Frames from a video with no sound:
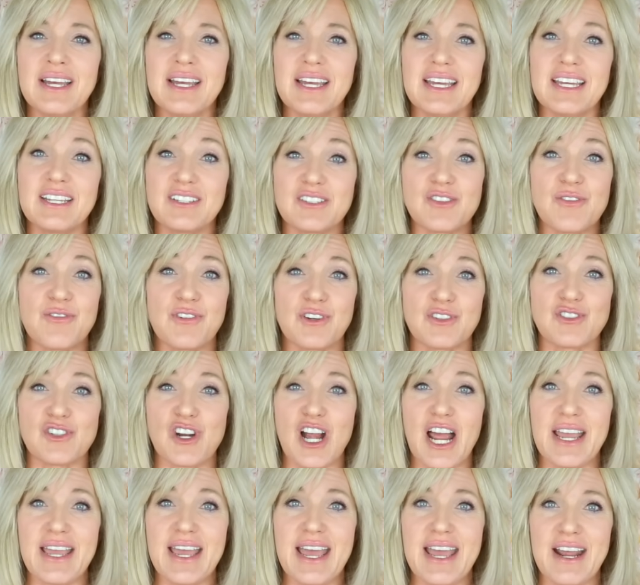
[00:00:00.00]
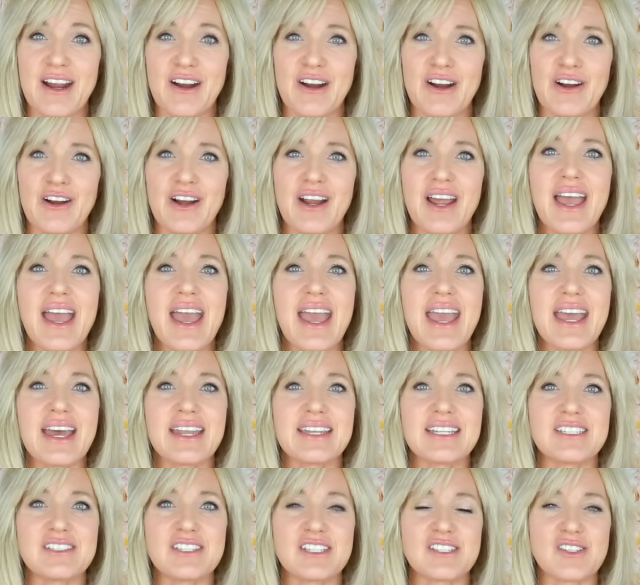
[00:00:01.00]
It's for dry hair,
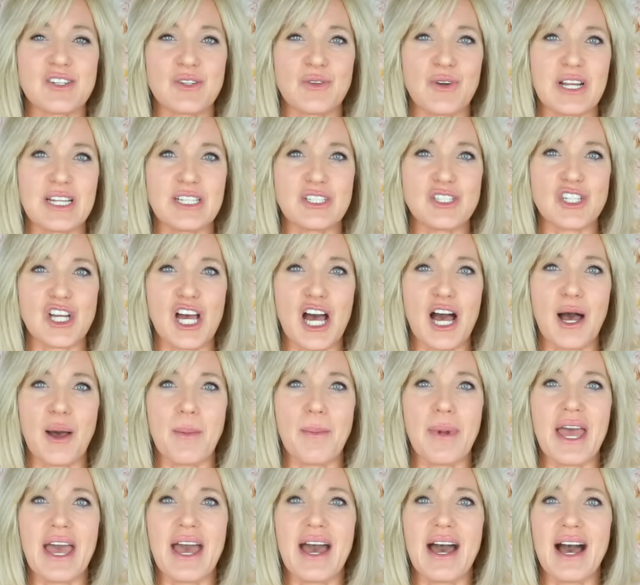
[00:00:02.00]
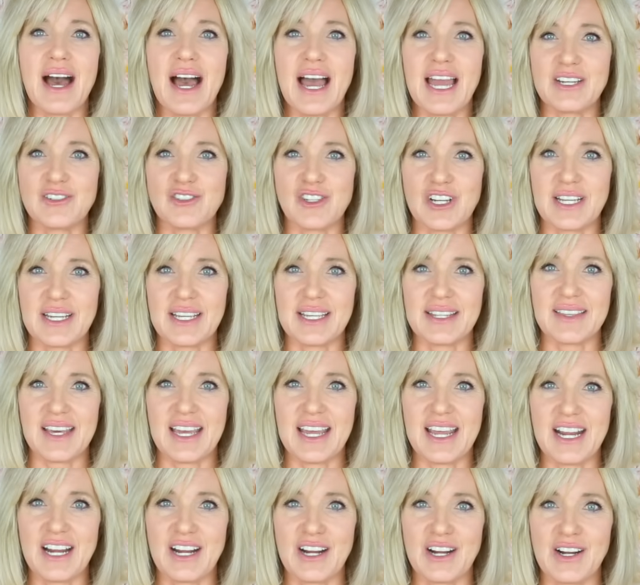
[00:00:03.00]
and it does a great job at hydrating the
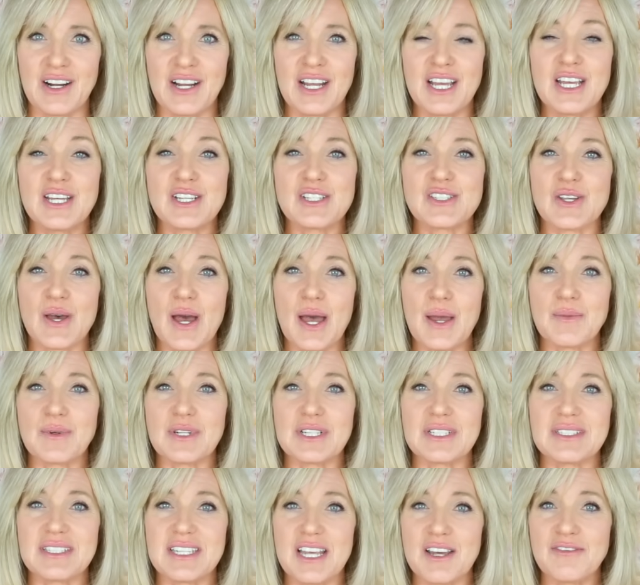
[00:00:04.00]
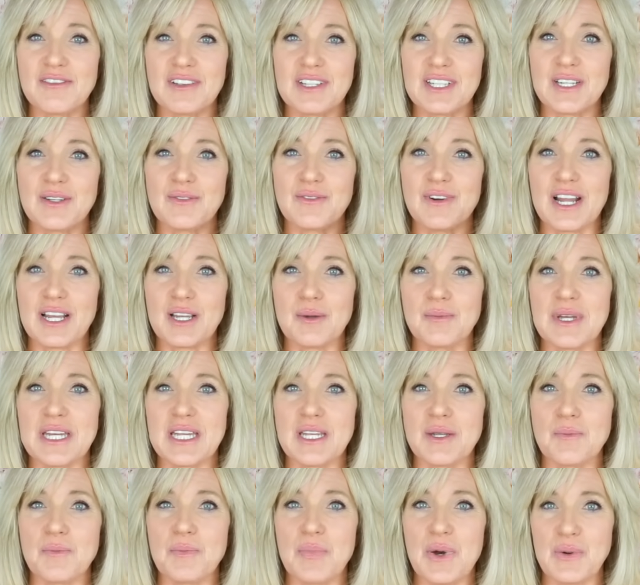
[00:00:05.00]
hair. So I would definitely
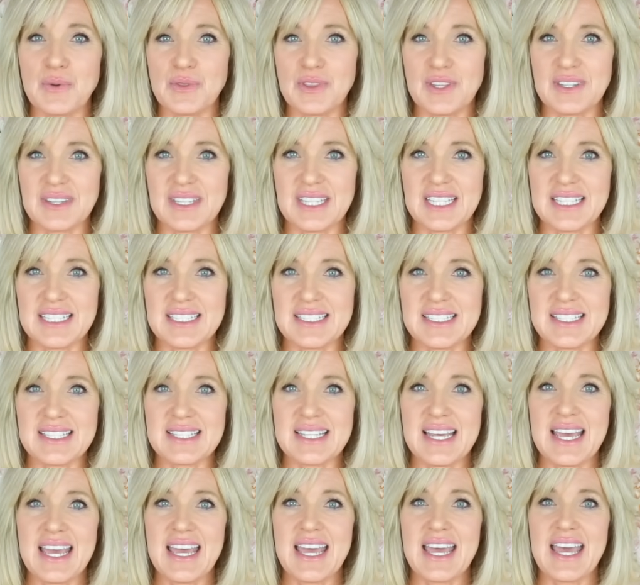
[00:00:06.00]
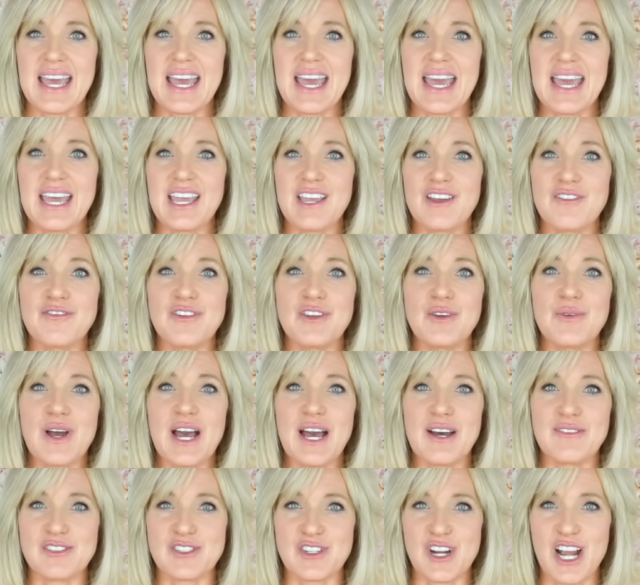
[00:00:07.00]
recommend both of these if you
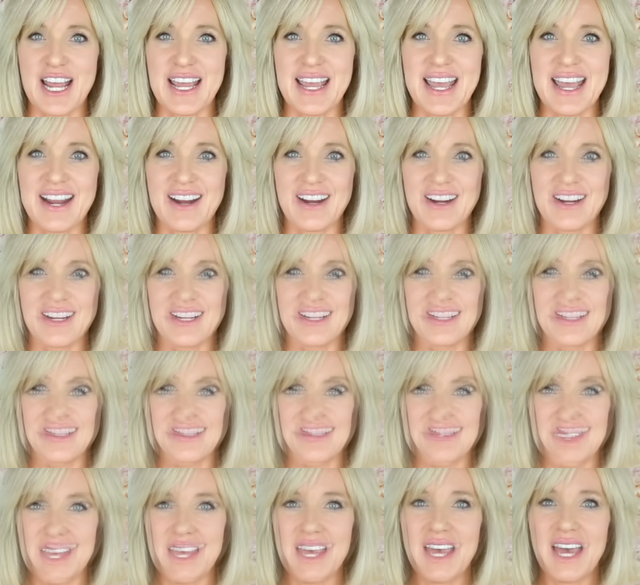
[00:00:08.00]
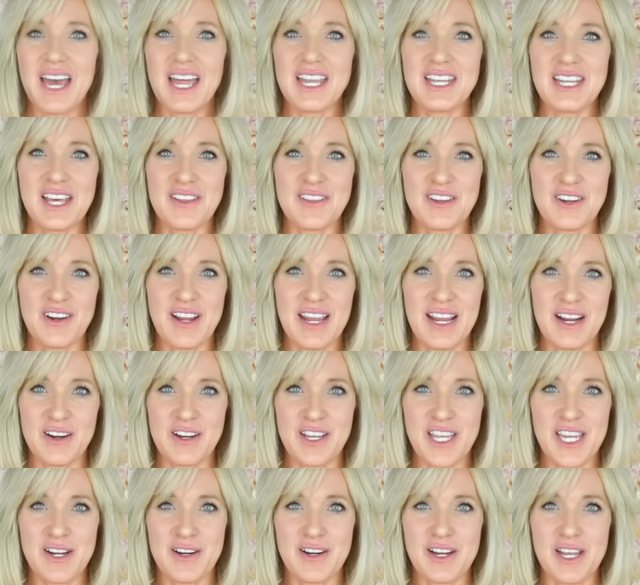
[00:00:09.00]
have dry hair. Another hair
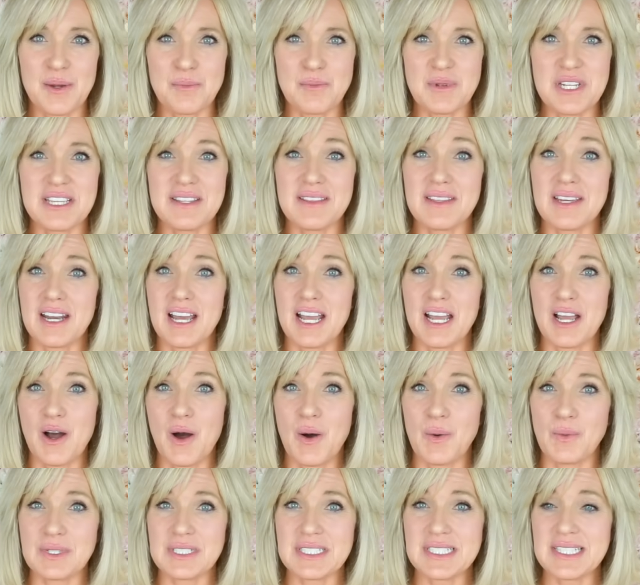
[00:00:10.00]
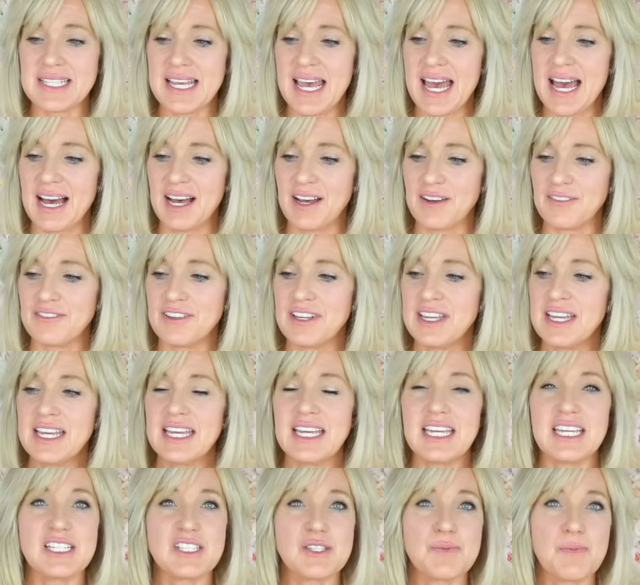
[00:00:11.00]
care empty that I always have
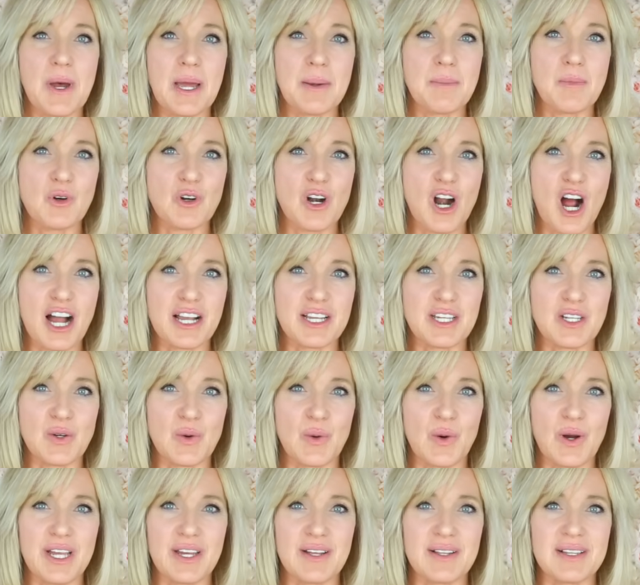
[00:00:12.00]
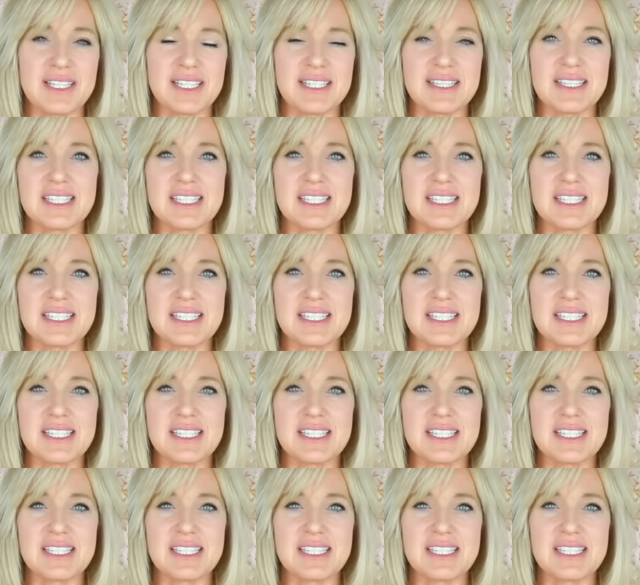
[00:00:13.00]
is by MOROCCANOIL, and